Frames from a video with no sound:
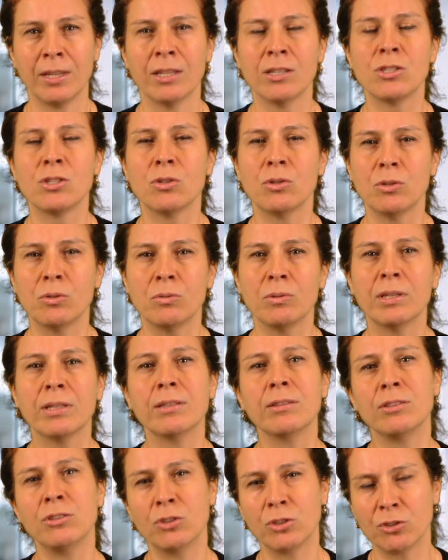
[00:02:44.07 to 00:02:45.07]
So
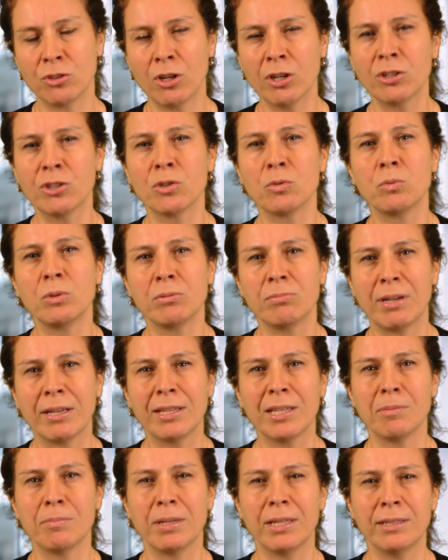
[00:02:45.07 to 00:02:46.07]
your doctor will
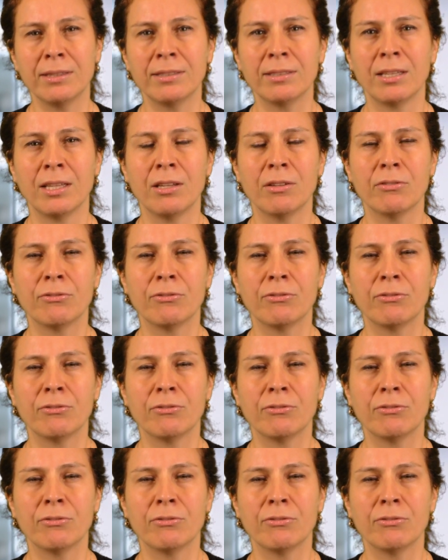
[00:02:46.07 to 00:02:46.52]
recommend